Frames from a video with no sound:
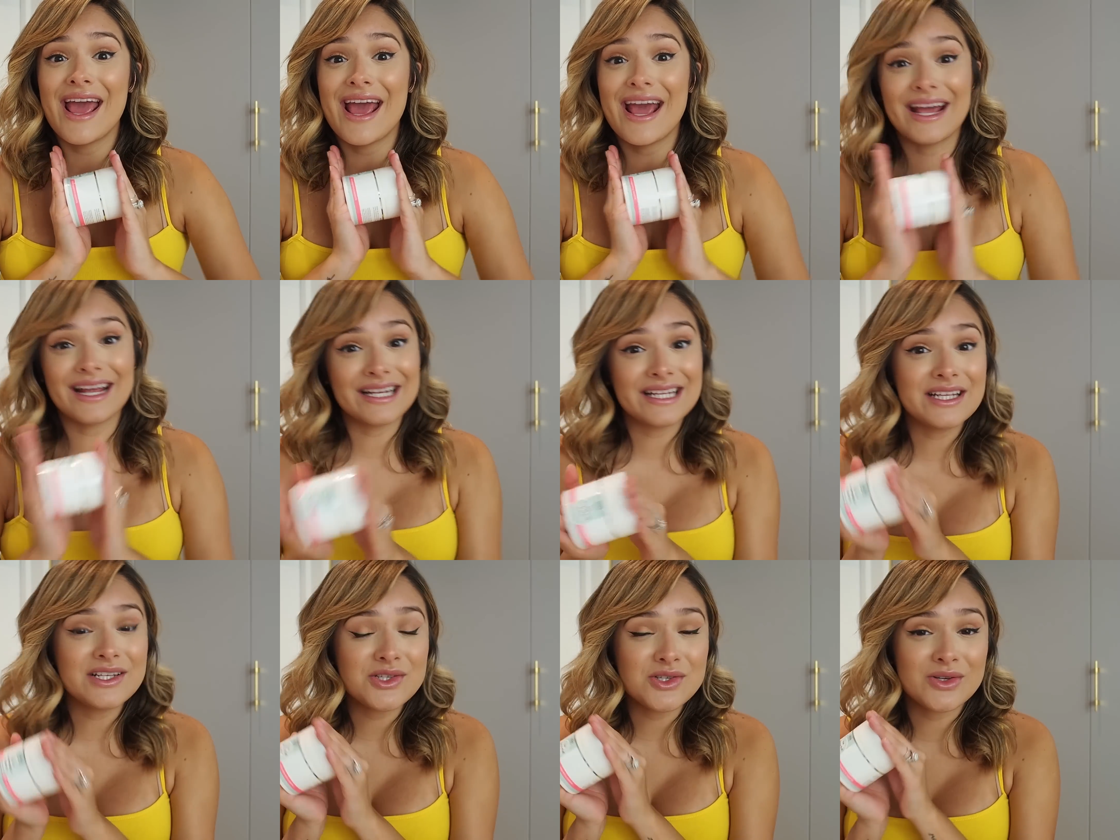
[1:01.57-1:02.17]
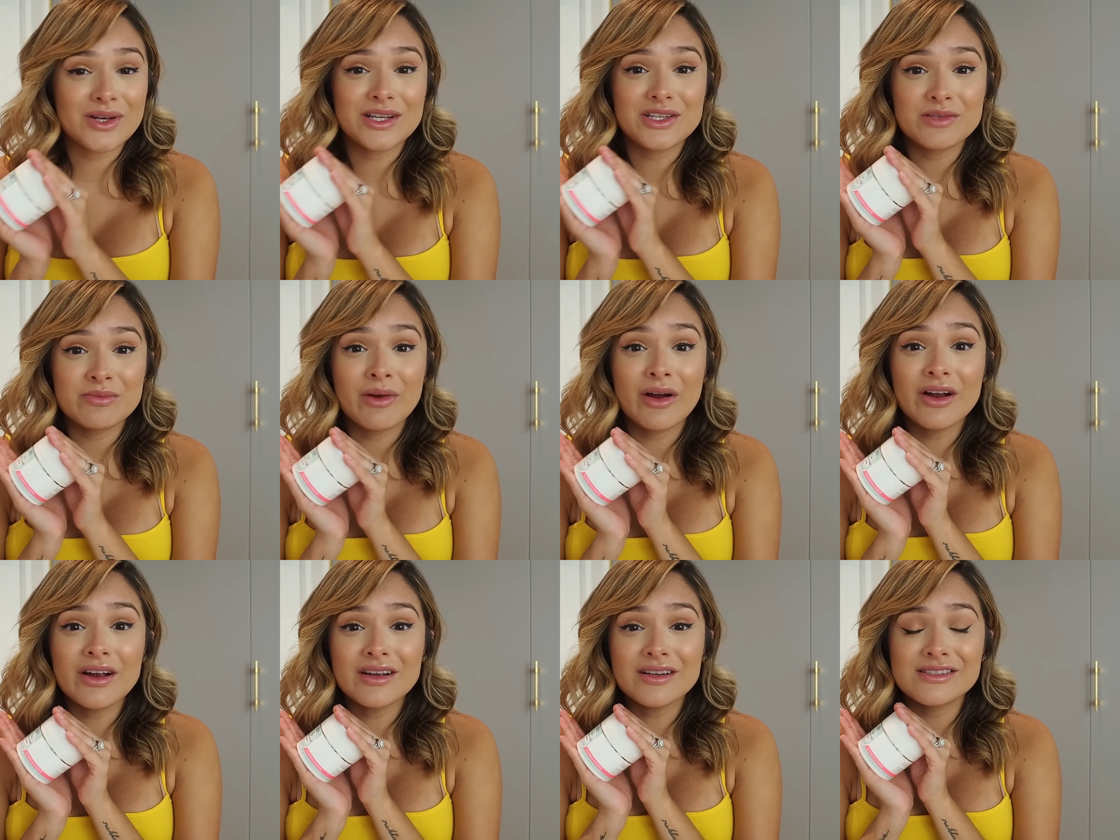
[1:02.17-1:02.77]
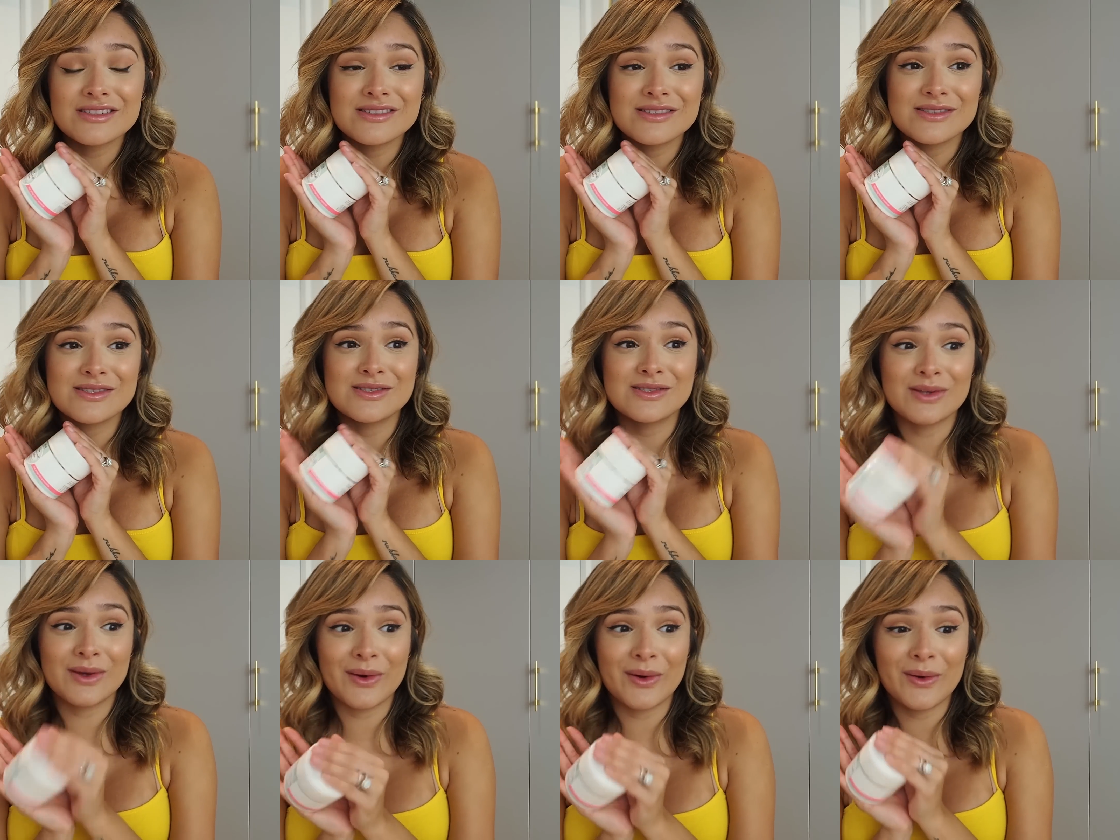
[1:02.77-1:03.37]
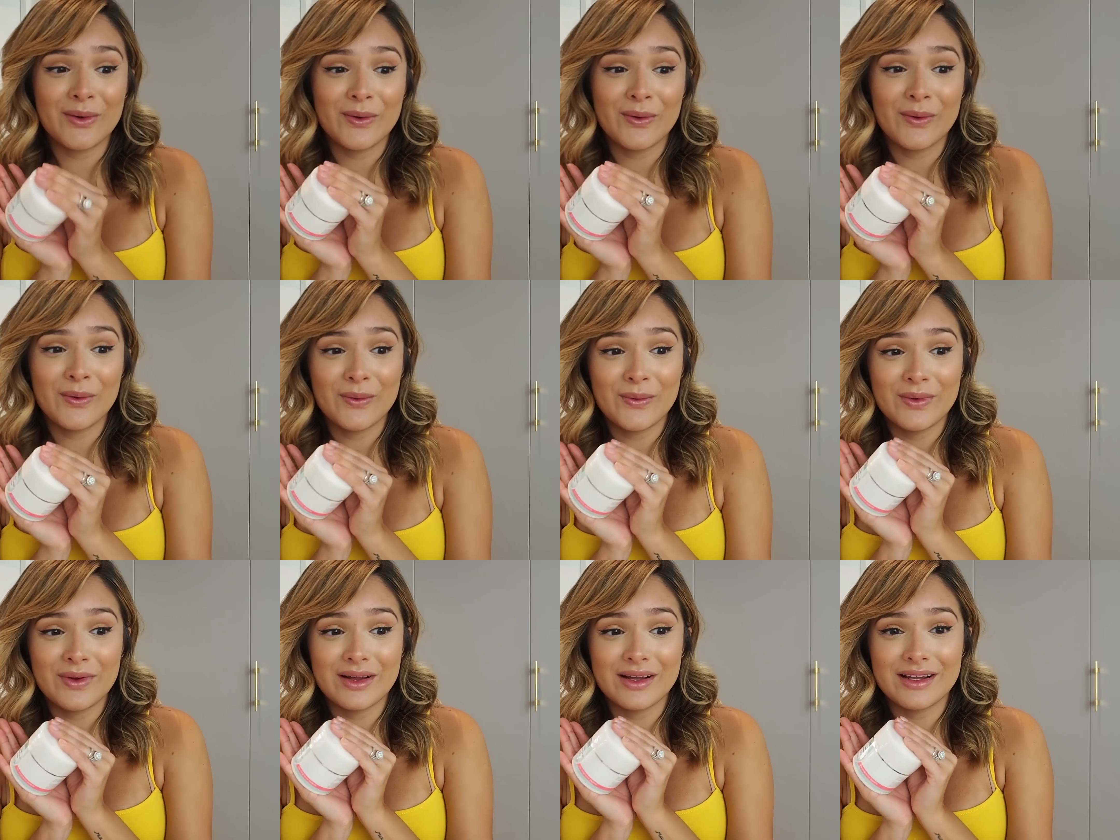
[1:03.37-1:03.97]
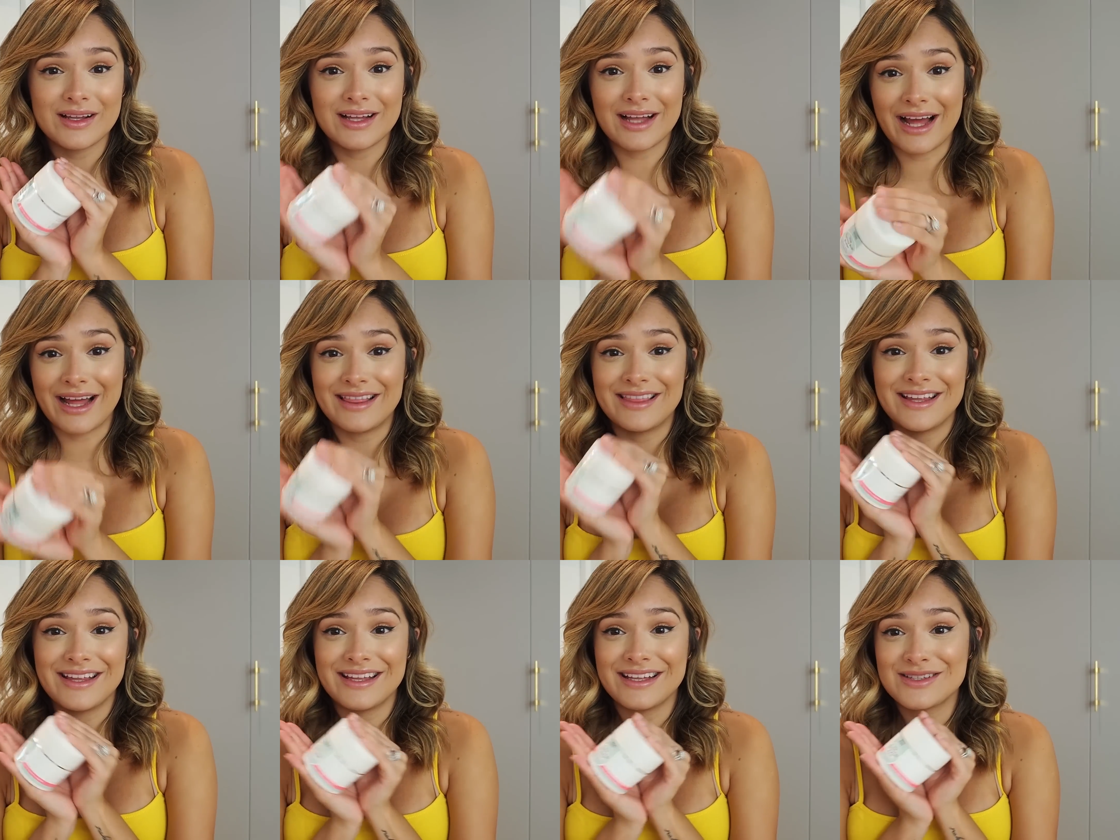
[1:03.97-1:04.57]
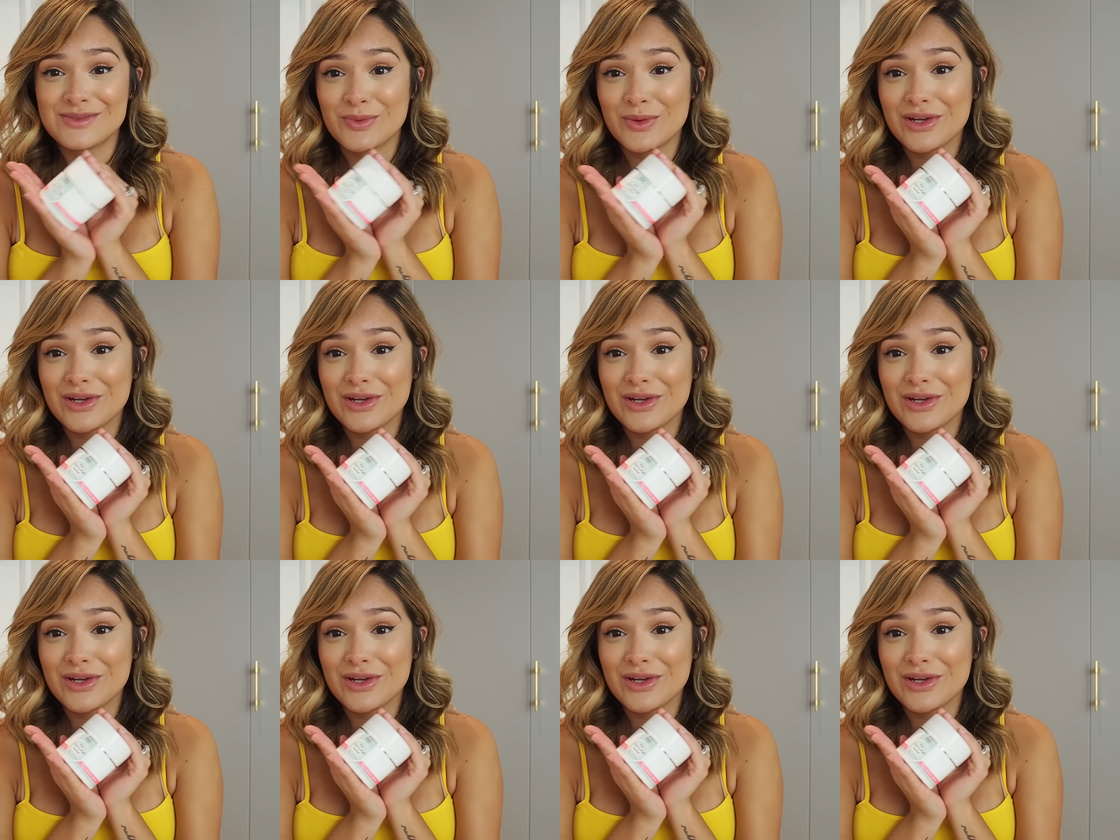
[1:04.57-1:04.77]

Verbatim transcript: any stretch marks, so I think it's